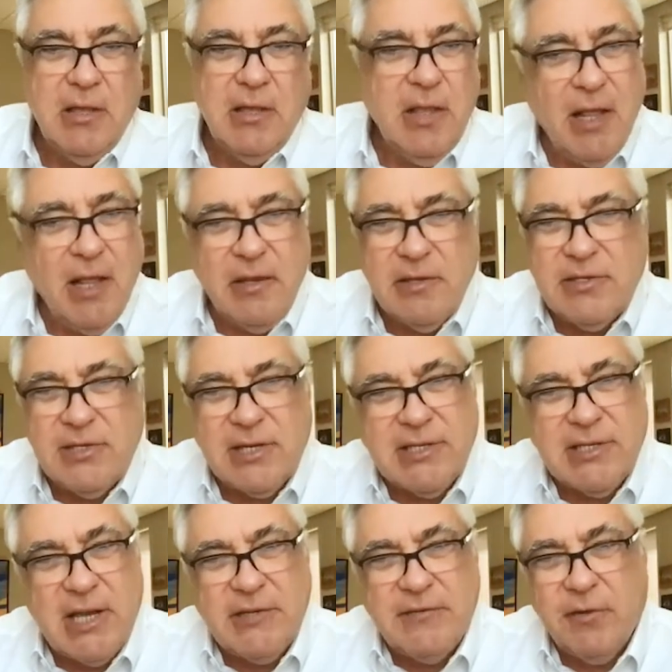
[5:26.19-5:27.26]
not
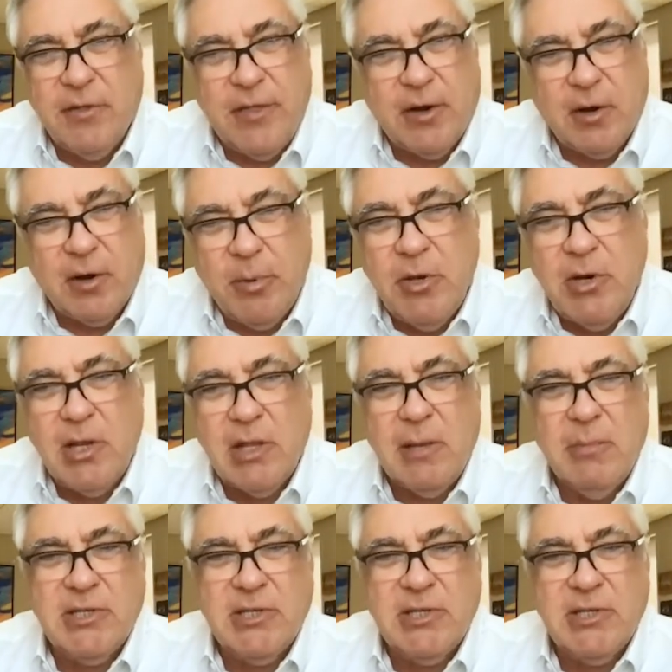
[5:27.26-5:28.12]
successful therapeutically,